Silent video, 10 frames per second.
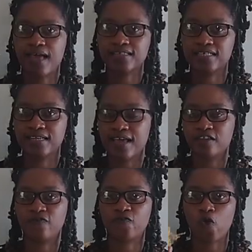
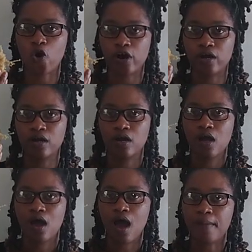excellent for,
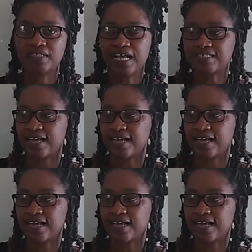it has